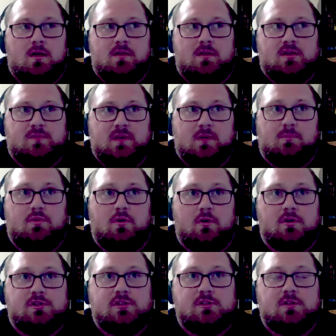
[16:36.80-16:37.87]
There's been a
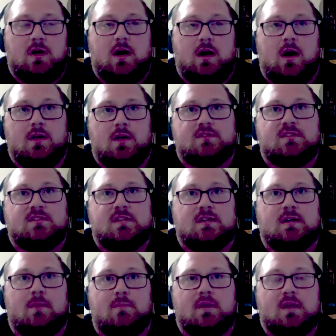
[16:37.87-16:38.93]
push. You see
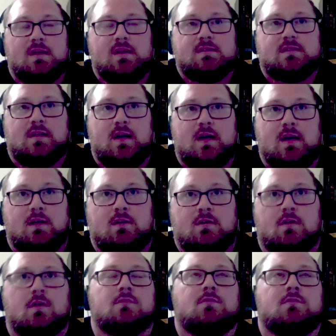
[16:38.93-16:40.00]
companies
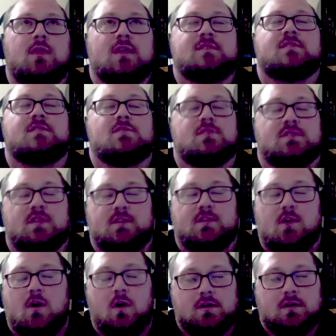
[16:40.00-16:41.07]
or institutions
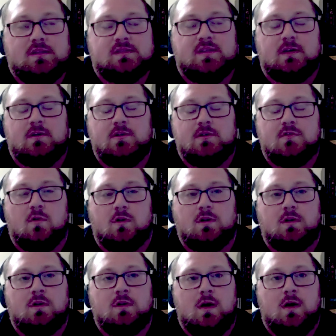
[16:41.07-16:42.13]
like the Harkness Center in New
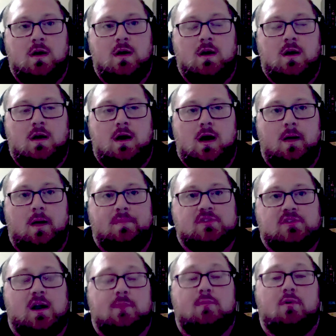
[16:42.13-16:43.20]
York
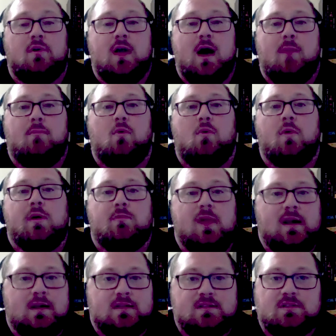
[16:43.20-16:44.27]
that try to put out point
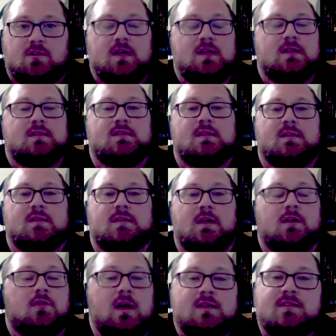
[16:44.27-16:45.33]
readiness screens and
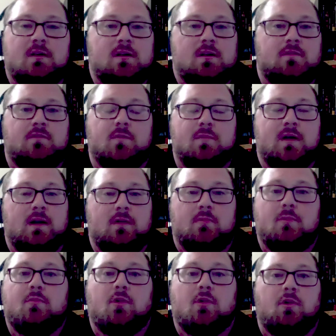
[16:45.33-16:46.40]
criteria for being
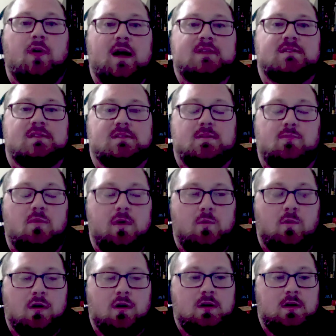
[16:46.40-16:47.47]
able to progress into
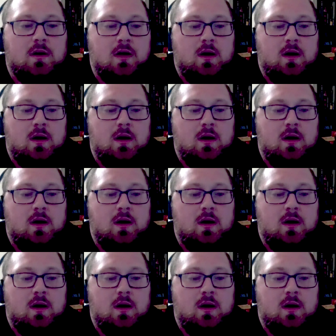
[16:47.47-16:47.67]
point work.